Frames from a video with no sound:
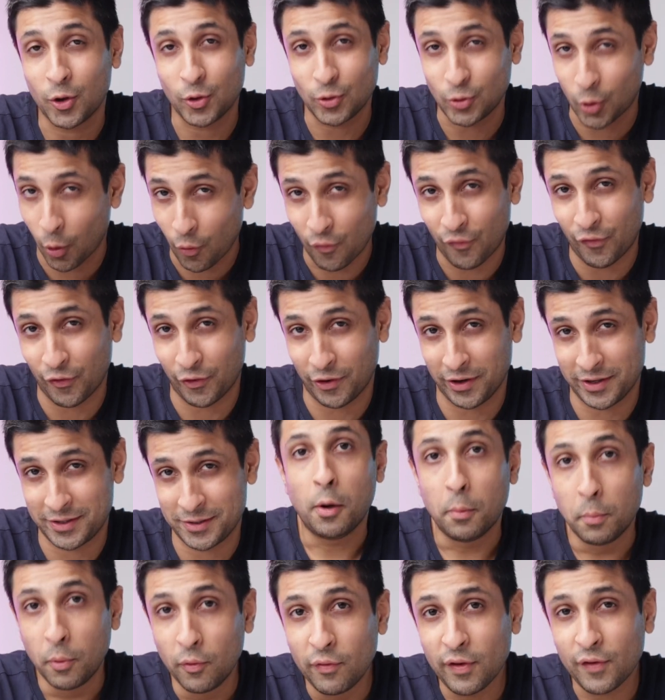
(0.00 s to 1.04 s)
Go for it.
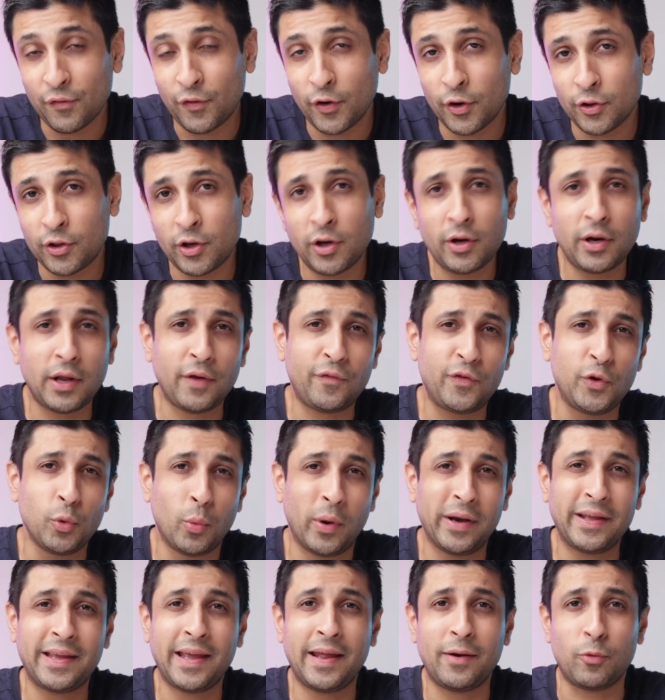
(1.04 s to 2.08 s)
Moving further, if you
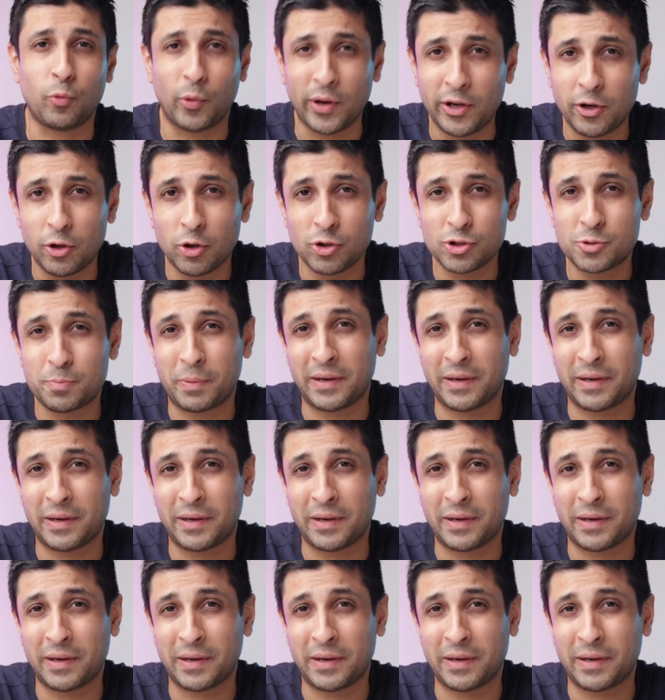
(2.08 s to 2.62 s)
want to get Windows